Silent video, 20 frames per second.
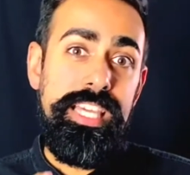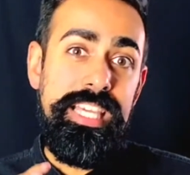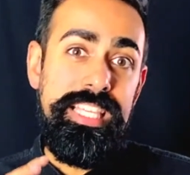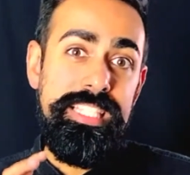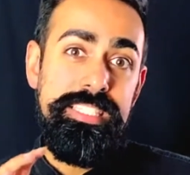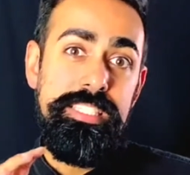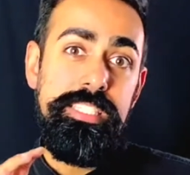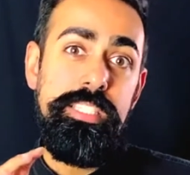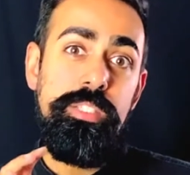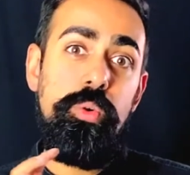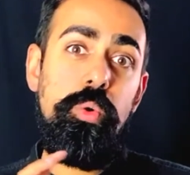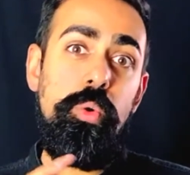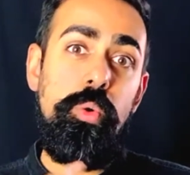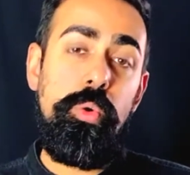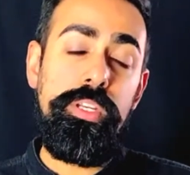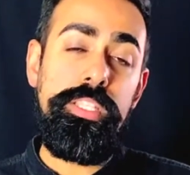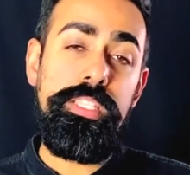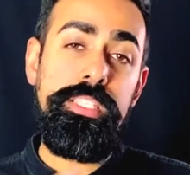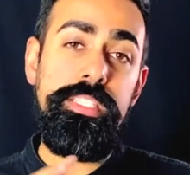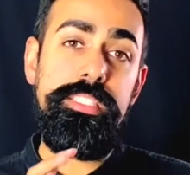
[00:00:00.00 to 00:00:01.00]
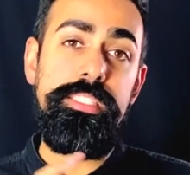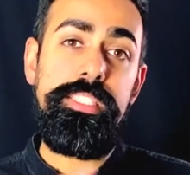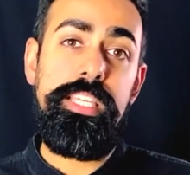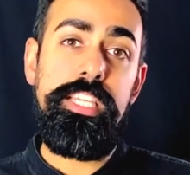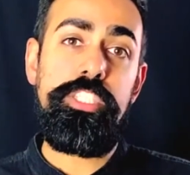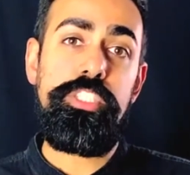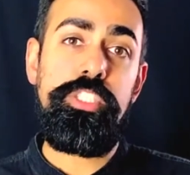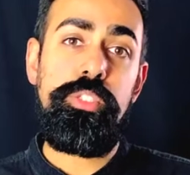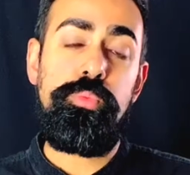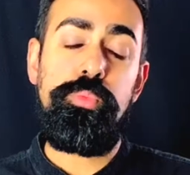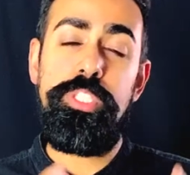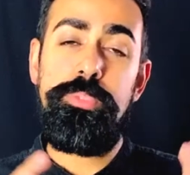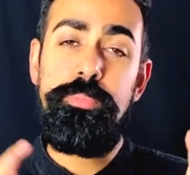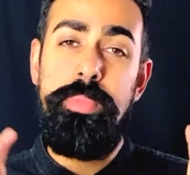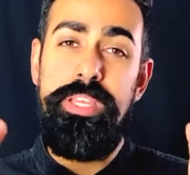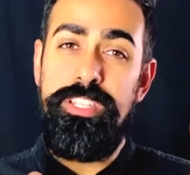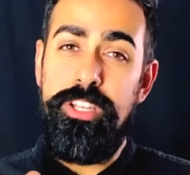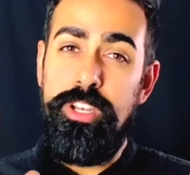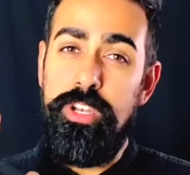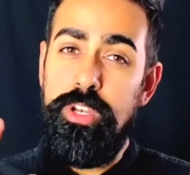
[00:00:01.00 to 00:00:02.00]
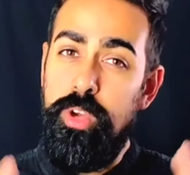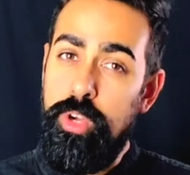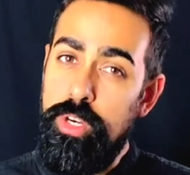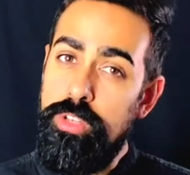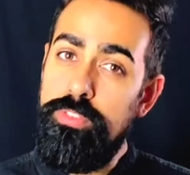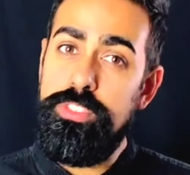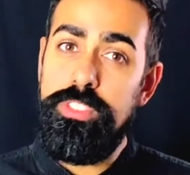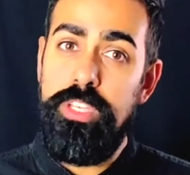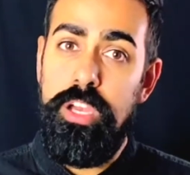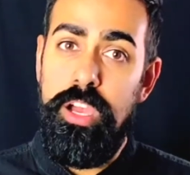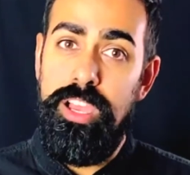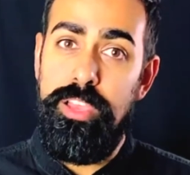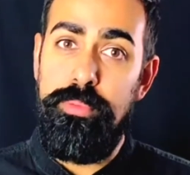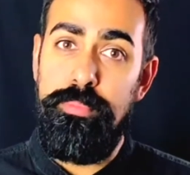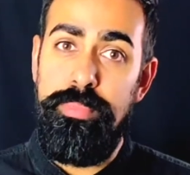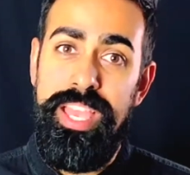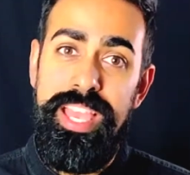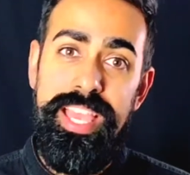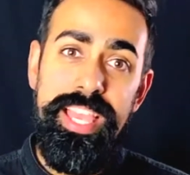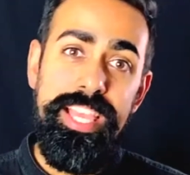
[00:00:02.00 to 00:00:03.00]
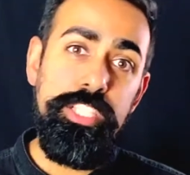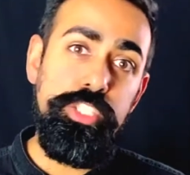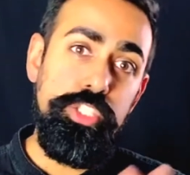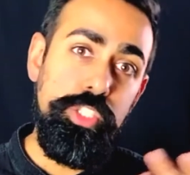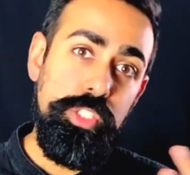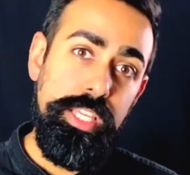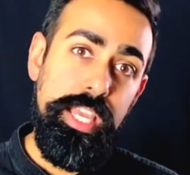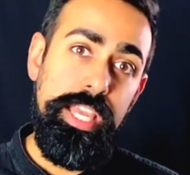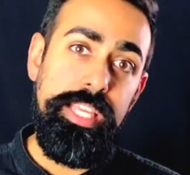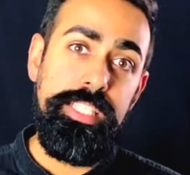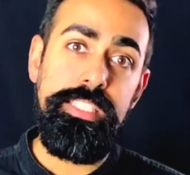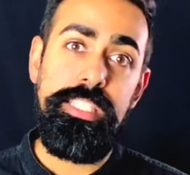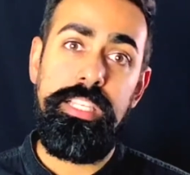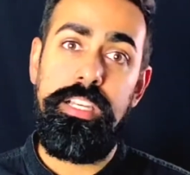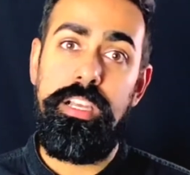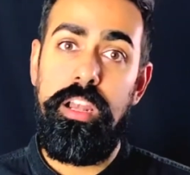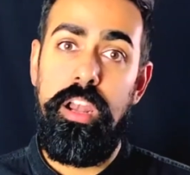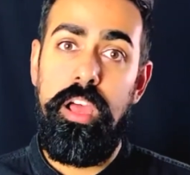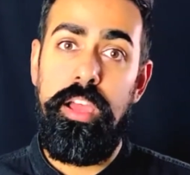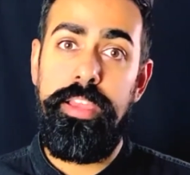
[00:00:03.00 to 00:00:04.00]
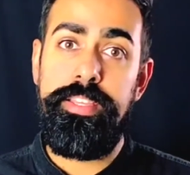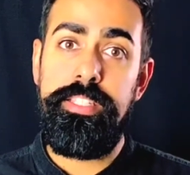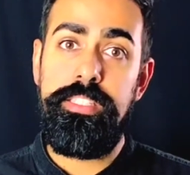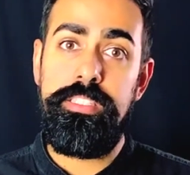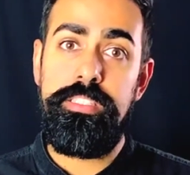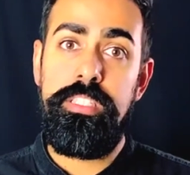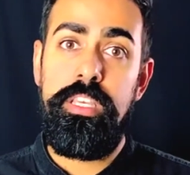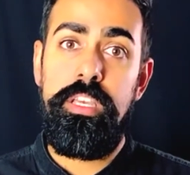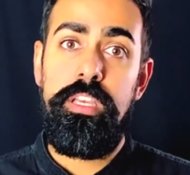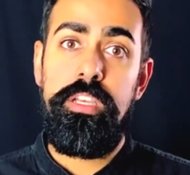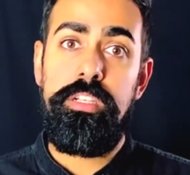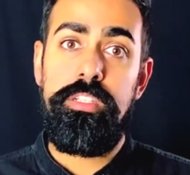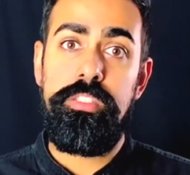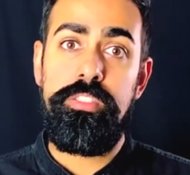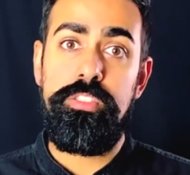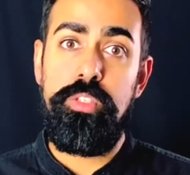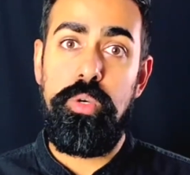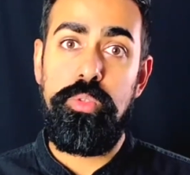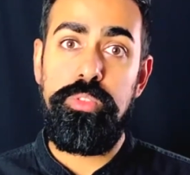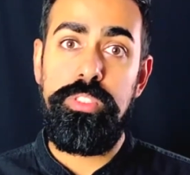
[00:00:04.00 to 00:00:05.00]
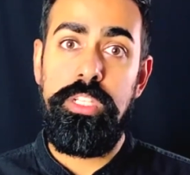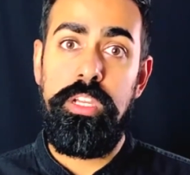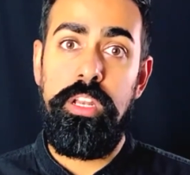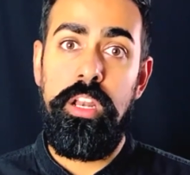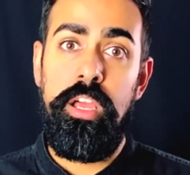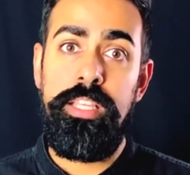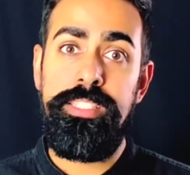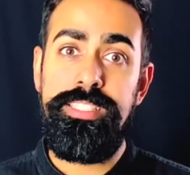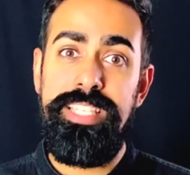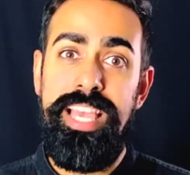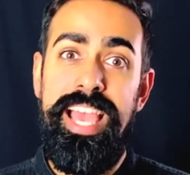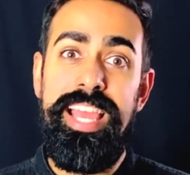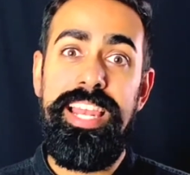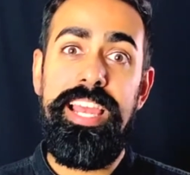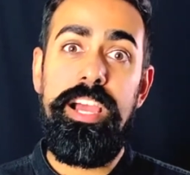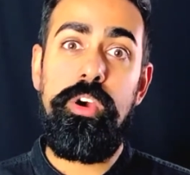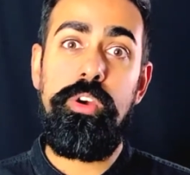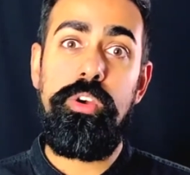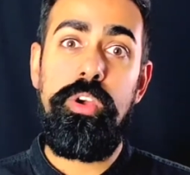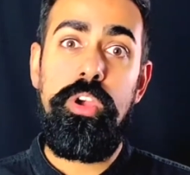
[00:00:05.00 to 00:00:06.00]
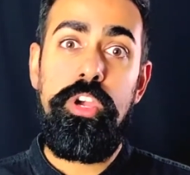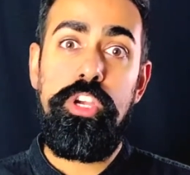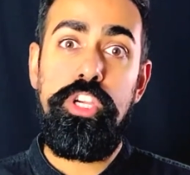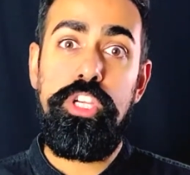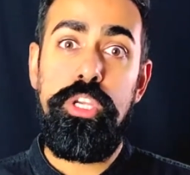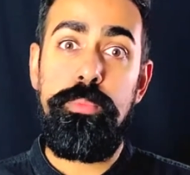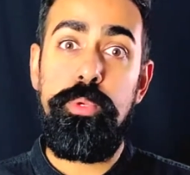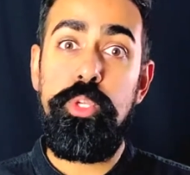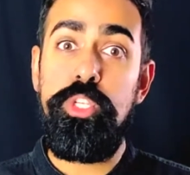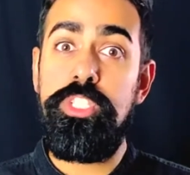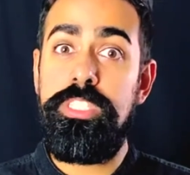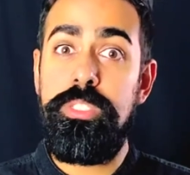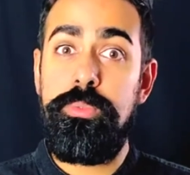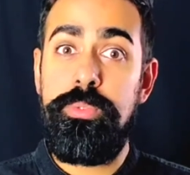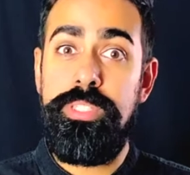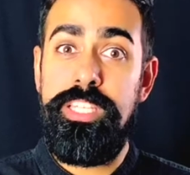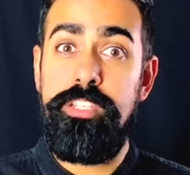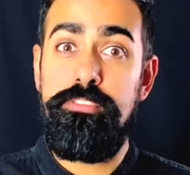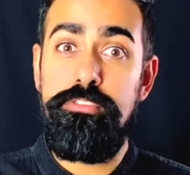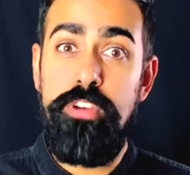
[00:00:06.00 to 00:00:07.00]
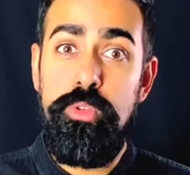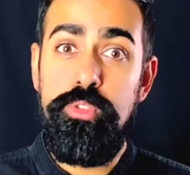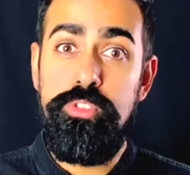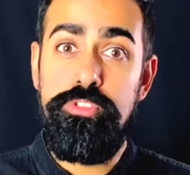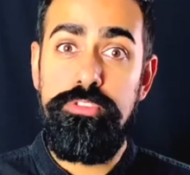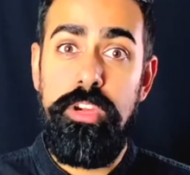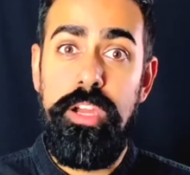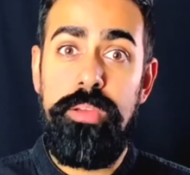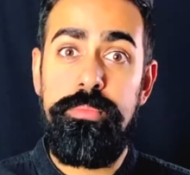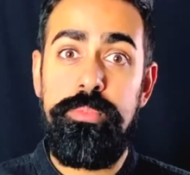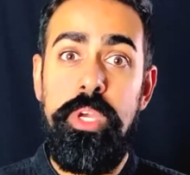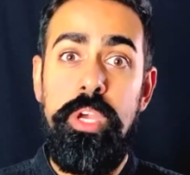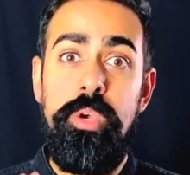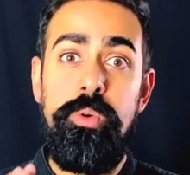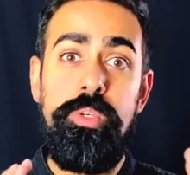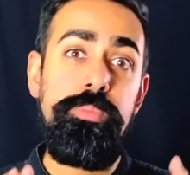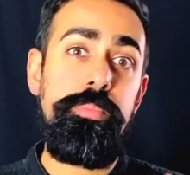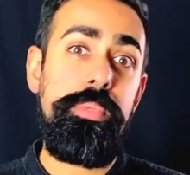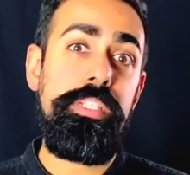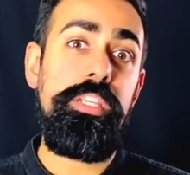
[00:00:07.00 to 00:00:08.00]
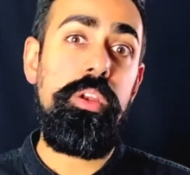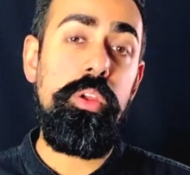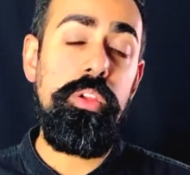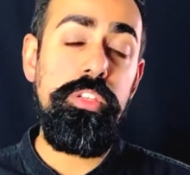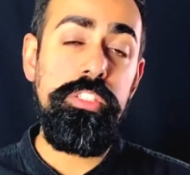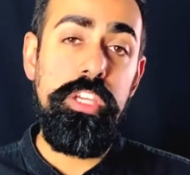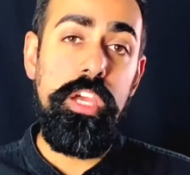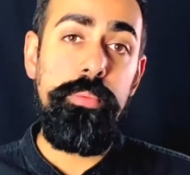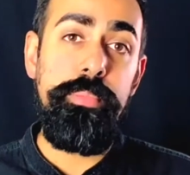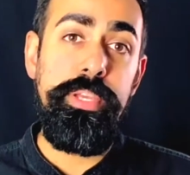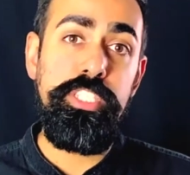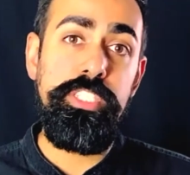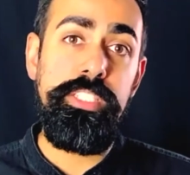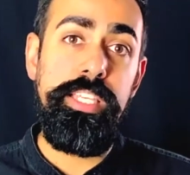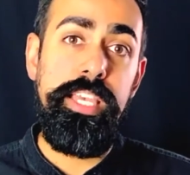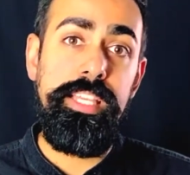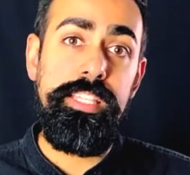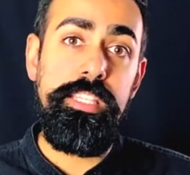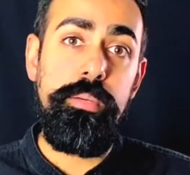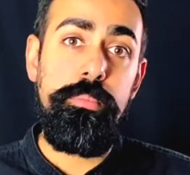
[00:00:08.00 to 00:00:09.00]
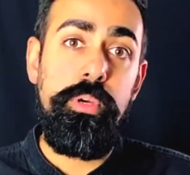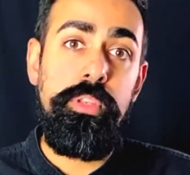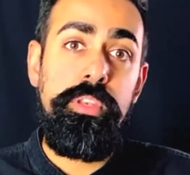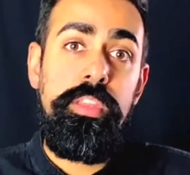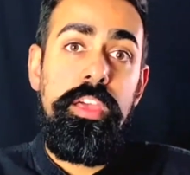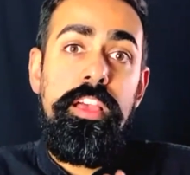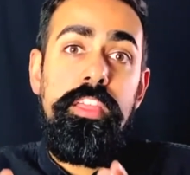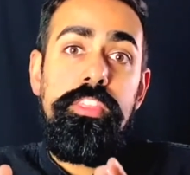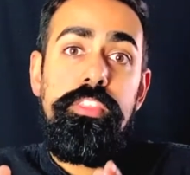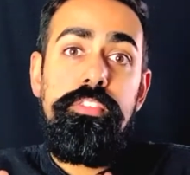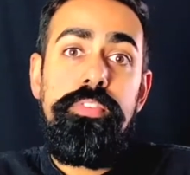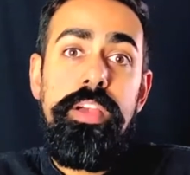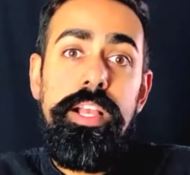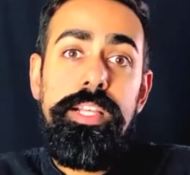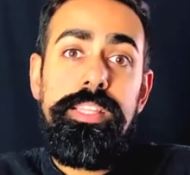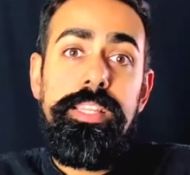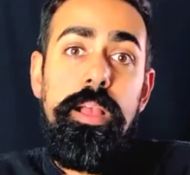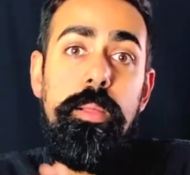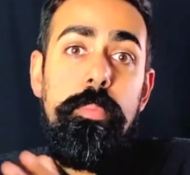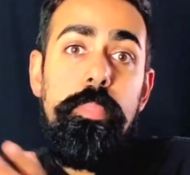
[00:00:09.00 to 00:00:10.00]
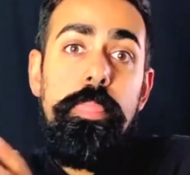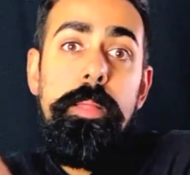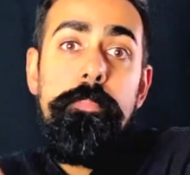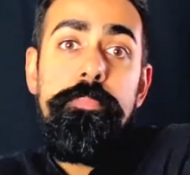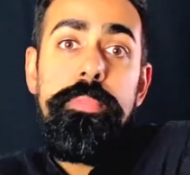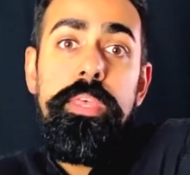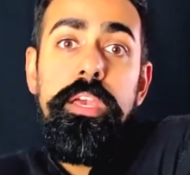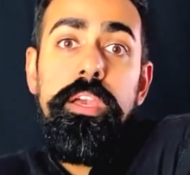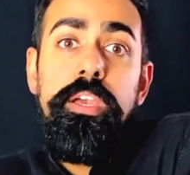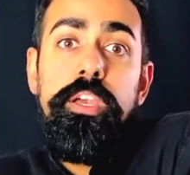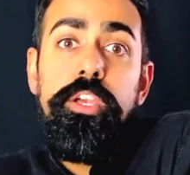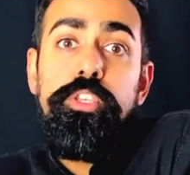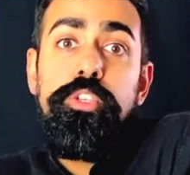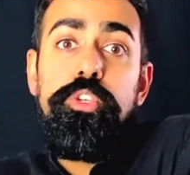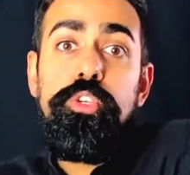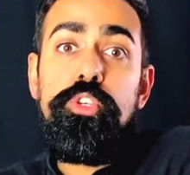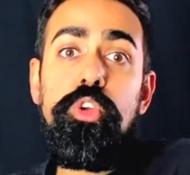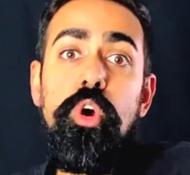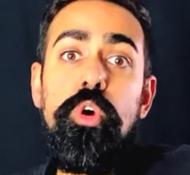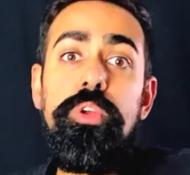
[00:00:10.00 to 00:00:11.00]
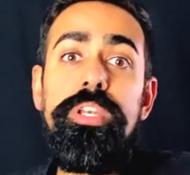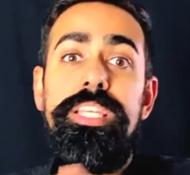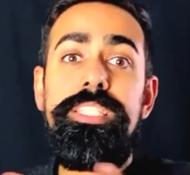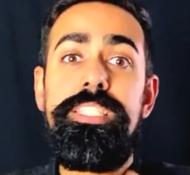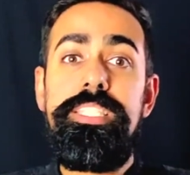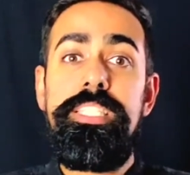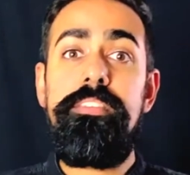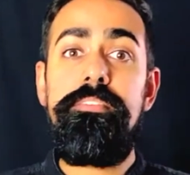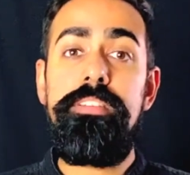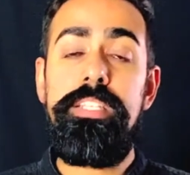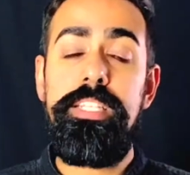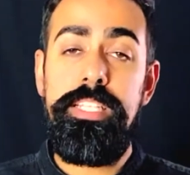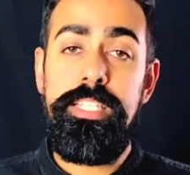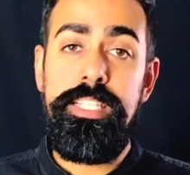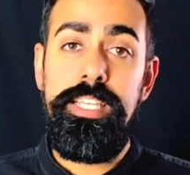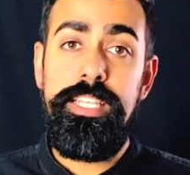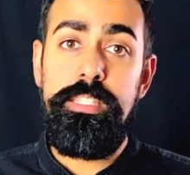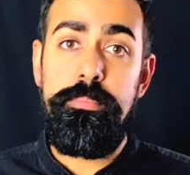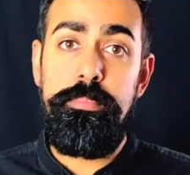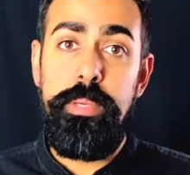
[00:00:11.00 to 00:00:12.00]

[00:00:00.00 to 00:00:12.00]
is the audience section. We spend a lot of time educating clients, consulting clients, and our community within Growth Tribes. We spend a lot of time educating them on the fact that you're not necessarily going to get the